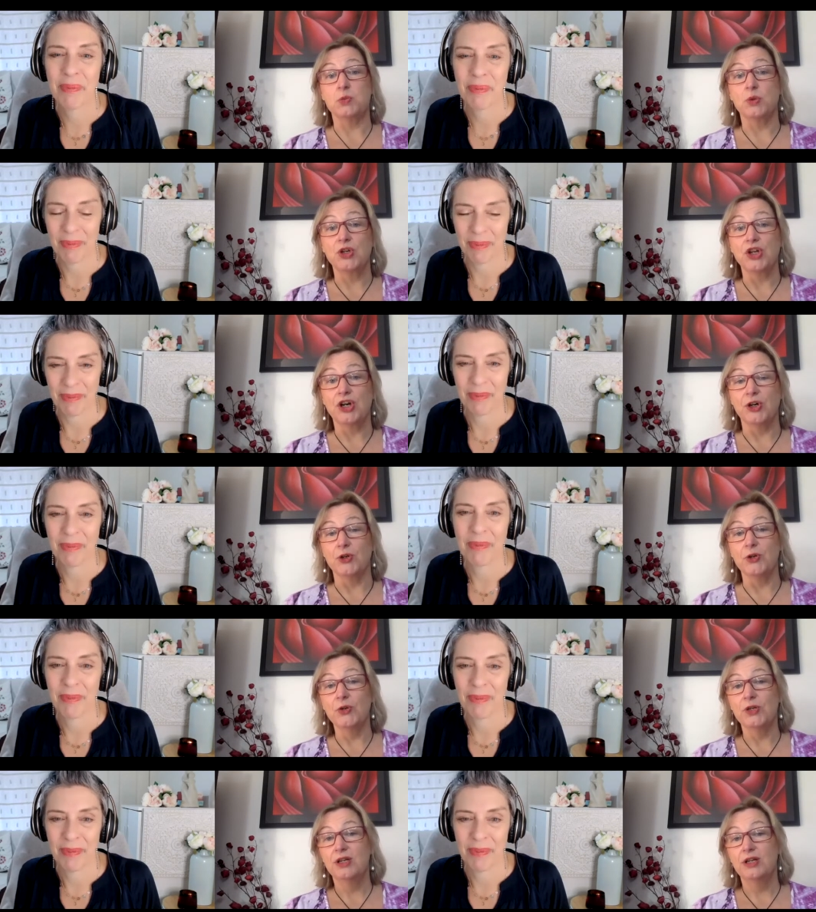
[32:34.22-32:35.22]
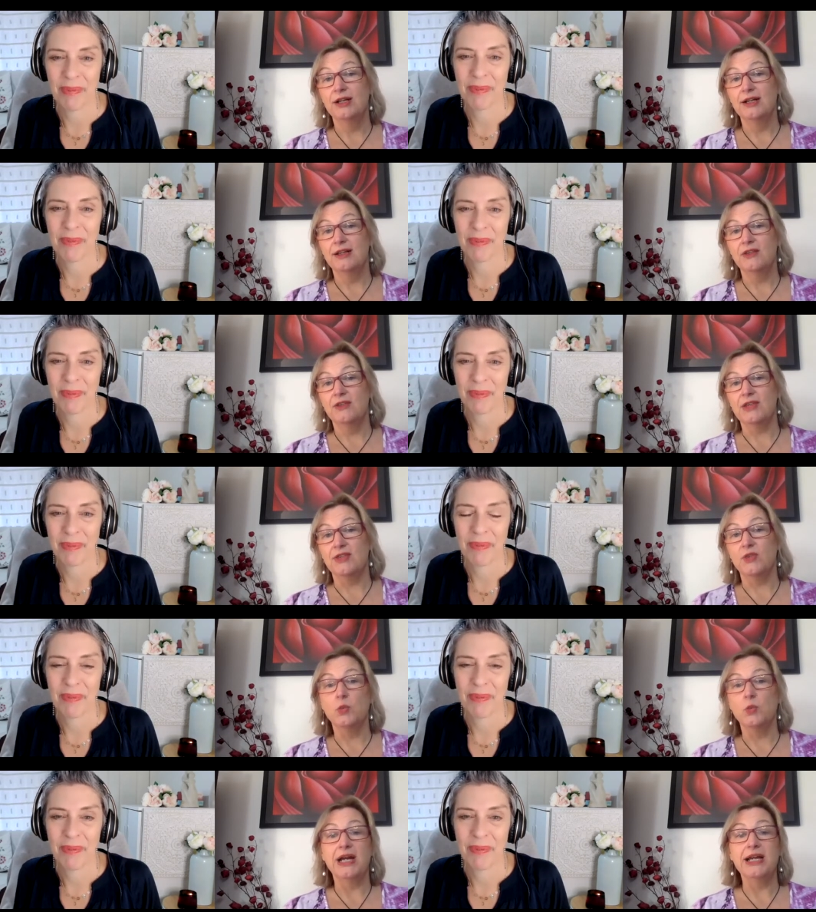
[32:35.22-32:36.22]
Speaker 1: will know that
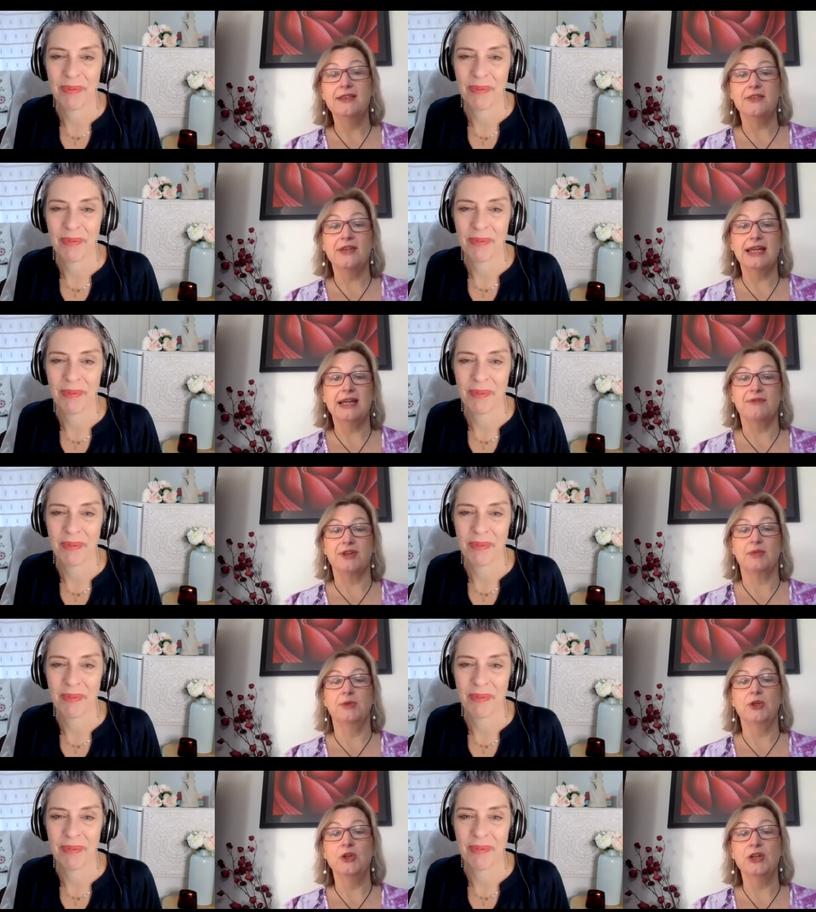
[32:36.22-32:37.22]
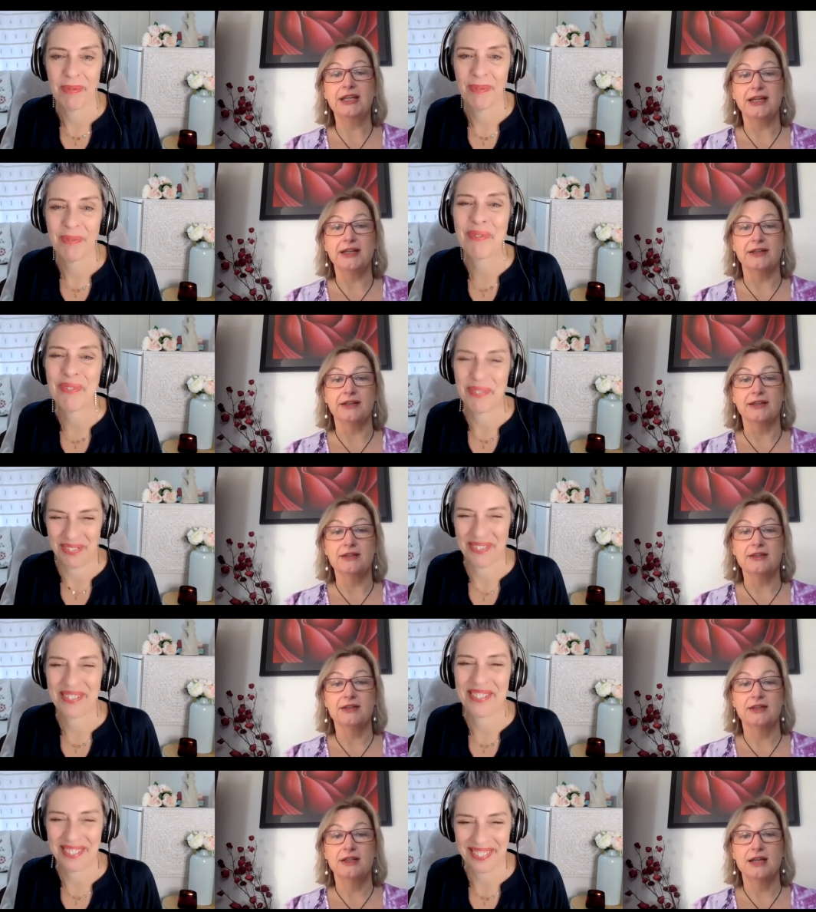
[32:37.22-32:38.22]
the way that they have communicated
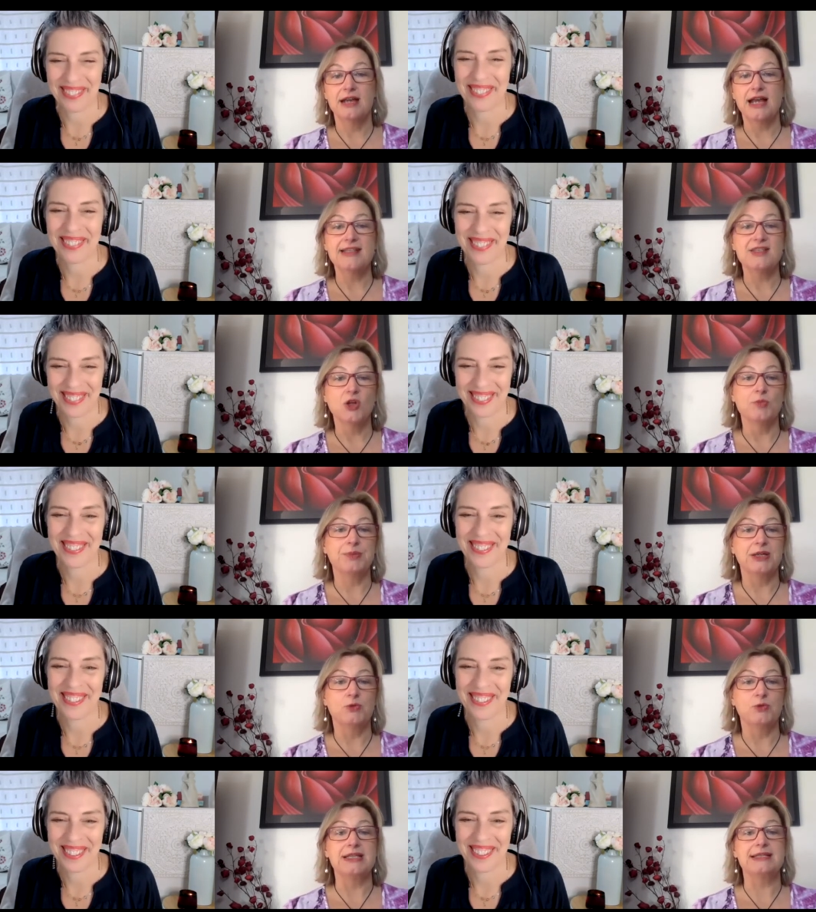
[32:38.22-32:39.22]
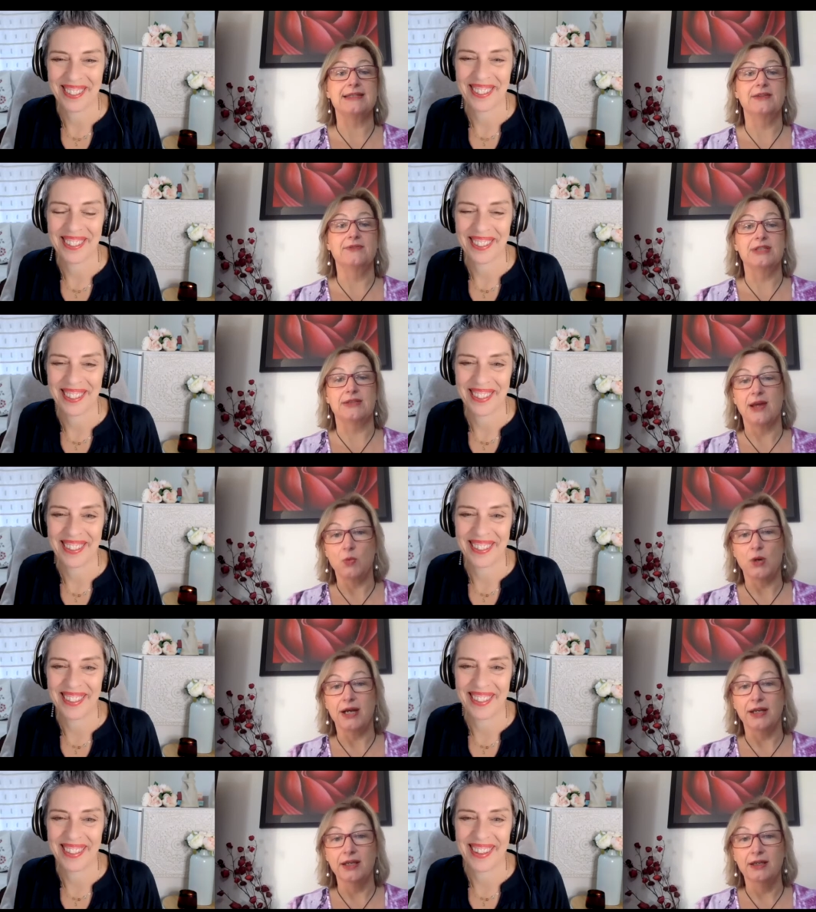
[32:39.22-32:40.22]
has not been received in that
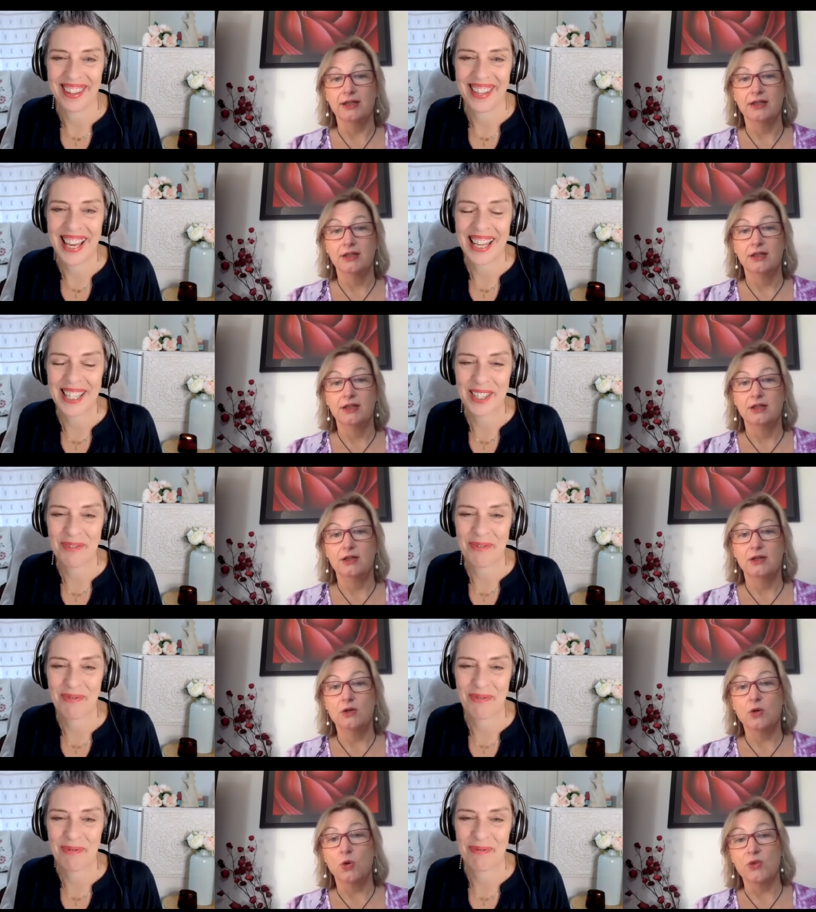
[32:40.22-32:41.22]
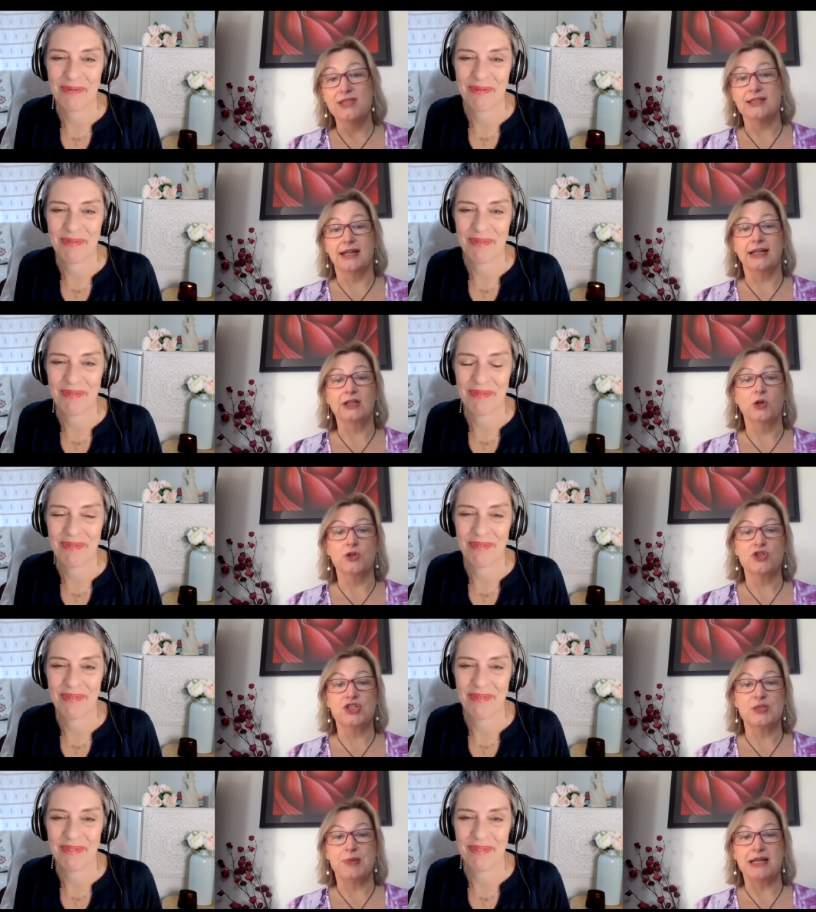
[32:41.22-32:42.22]
way. Yes. Or there's an
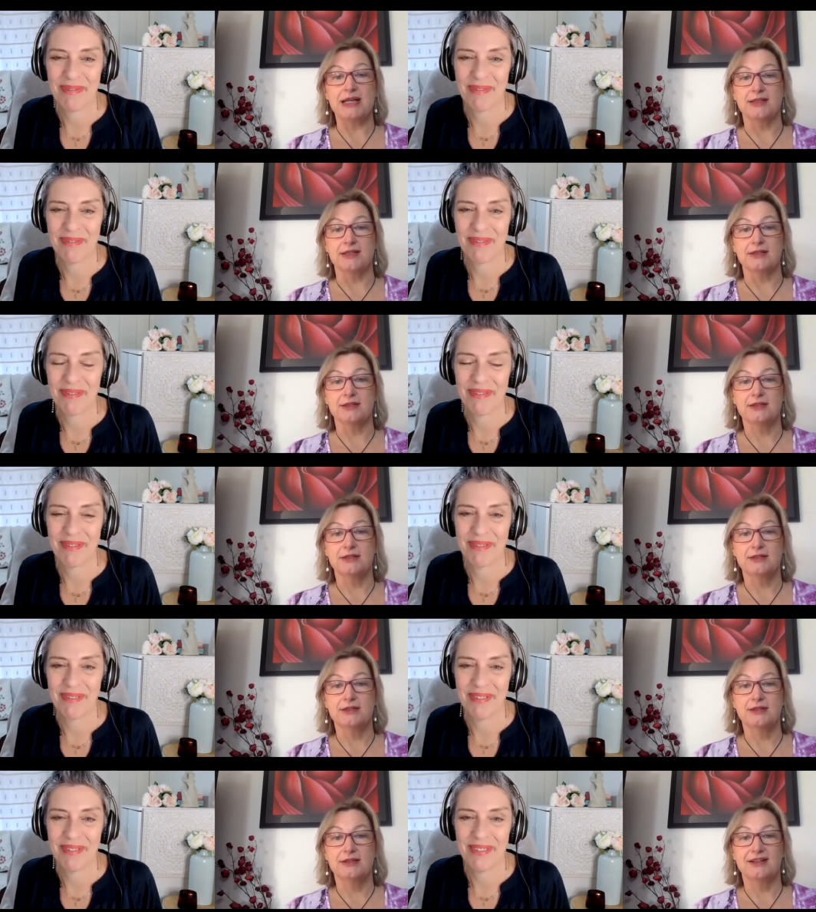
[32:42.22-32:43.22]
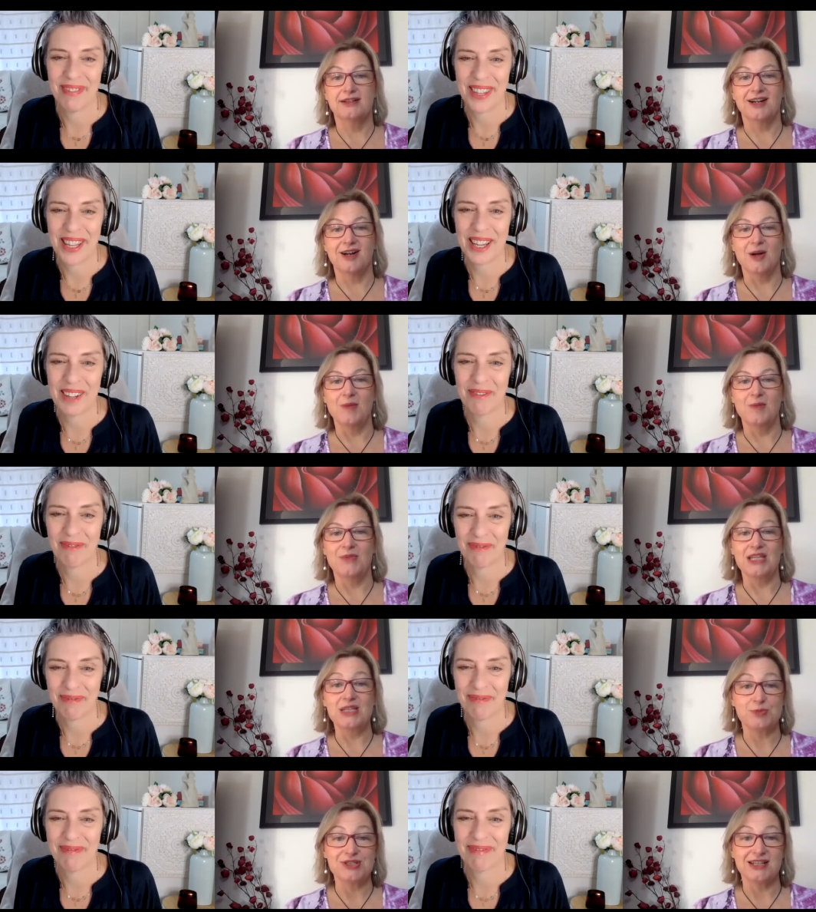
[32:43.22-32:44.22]
unconscious pattern um,
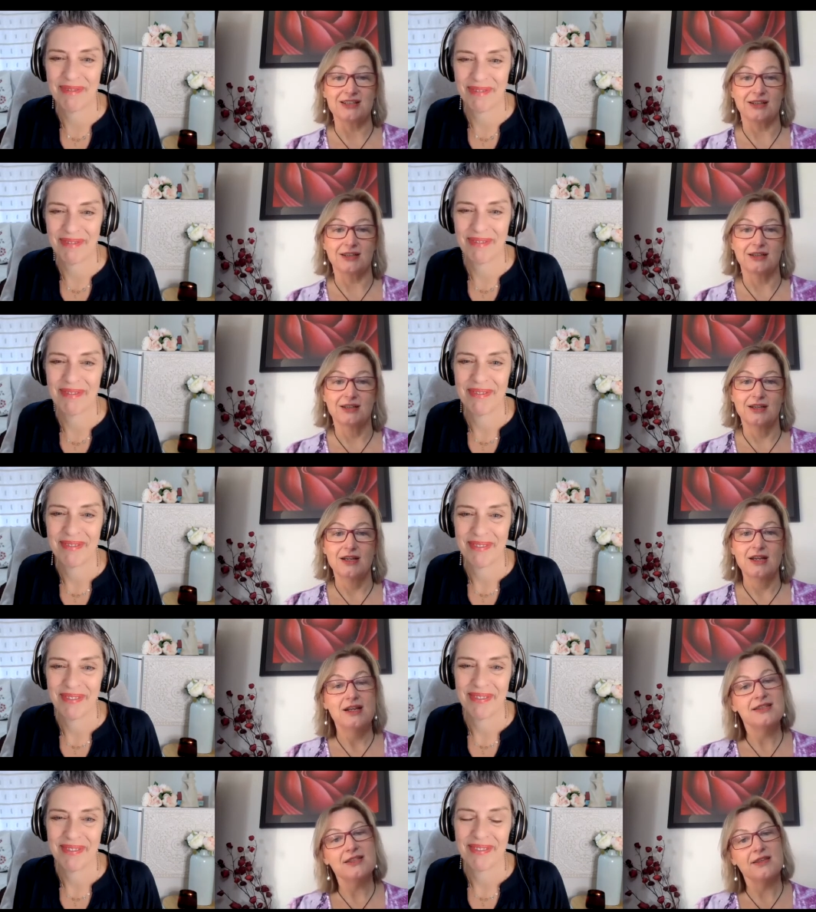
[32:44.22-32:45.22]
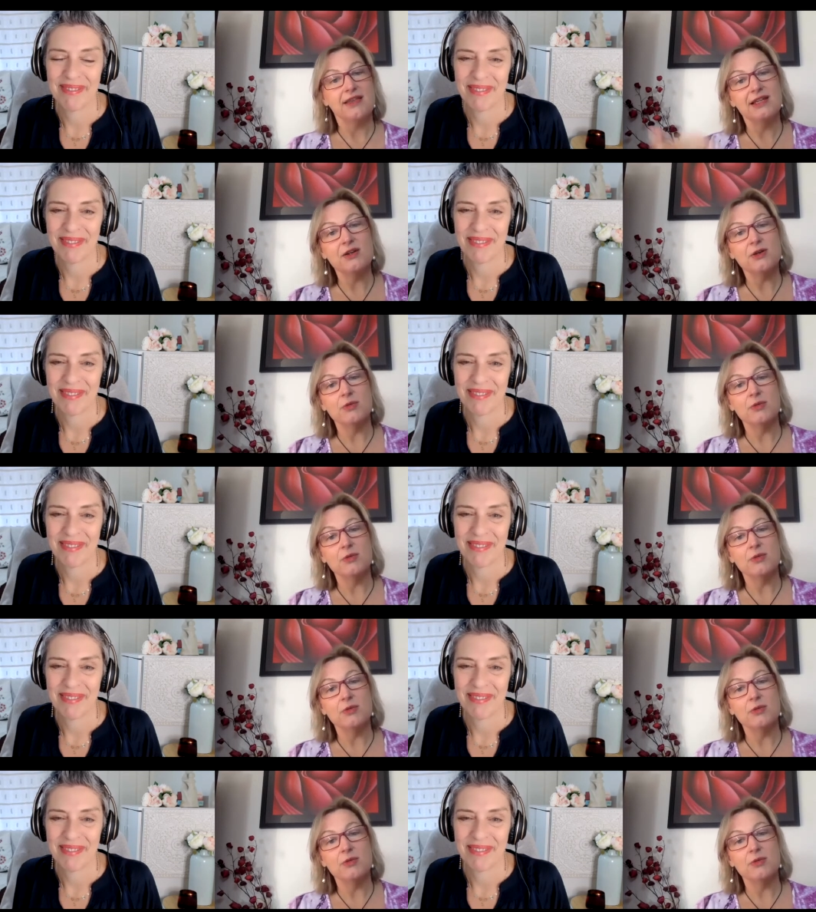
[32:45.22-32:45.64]
that's presenting. So they know